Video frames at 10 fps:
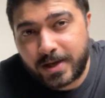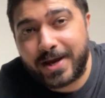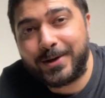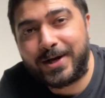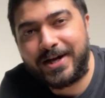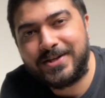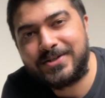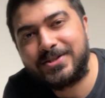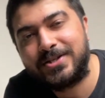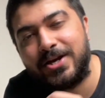Hey
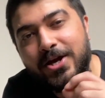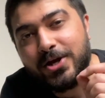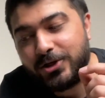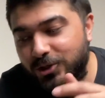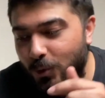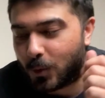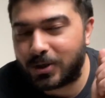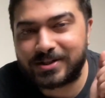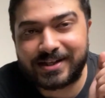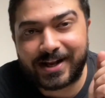guys, you
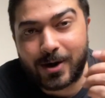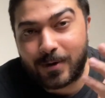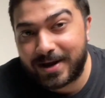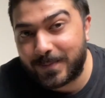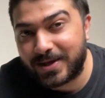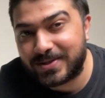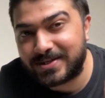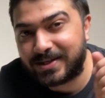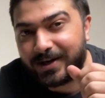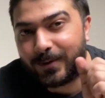watched it how I made
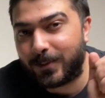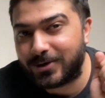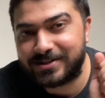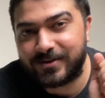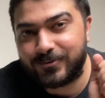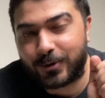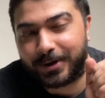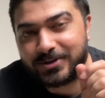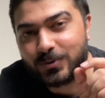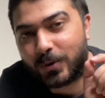this little bonsai
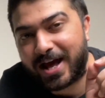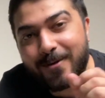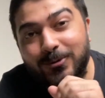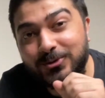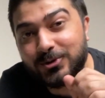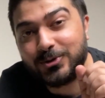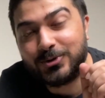forest. What I want you to